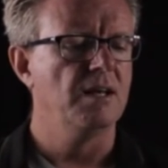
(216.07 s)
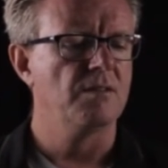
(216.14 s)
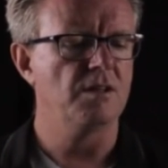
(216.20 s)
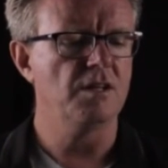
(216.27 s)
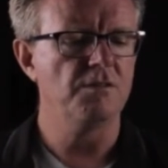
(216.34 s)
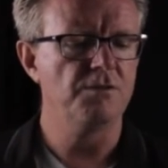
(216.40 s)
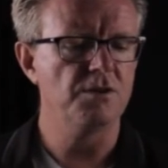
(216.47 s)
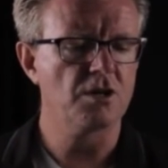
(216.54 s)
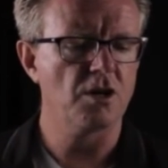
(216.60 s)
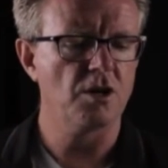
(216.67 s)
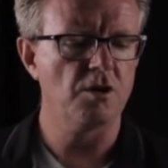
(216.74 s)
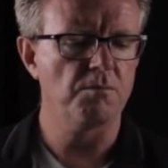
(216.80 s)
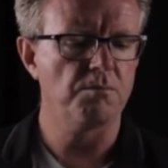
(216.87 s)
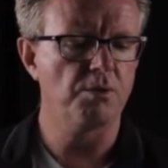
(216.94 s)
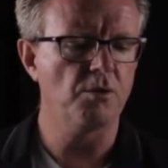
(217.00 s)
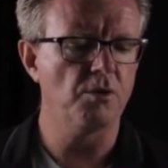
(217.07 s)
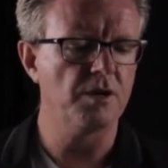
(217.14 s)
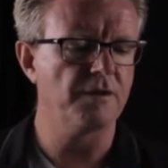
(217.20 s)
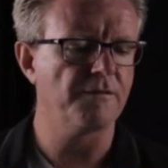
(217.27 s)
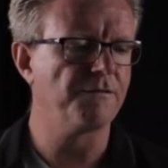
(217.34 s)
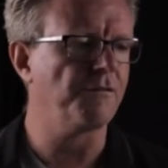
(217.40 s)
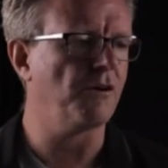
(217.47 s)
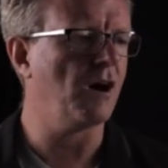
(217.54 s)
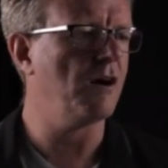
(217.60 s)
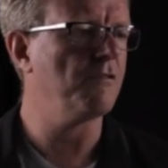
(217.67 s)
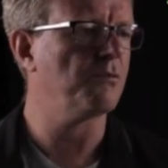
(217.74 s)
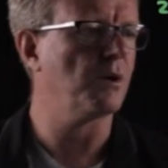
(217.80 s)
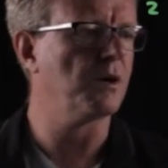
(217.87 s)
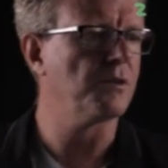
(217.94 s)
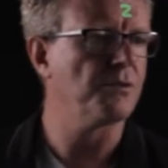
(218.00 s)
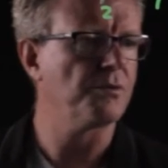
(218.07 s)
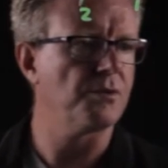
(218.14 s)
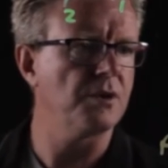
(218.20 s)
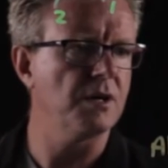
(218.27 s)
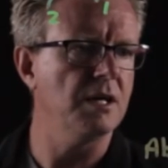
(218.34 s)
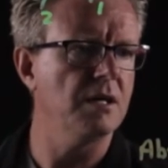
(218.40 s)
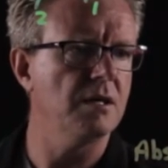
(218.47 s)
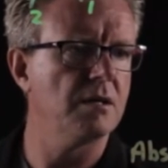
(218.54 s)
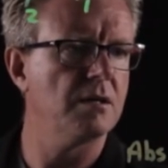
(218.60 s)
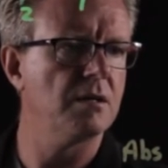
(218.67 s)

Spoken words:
Then if you go 0.513,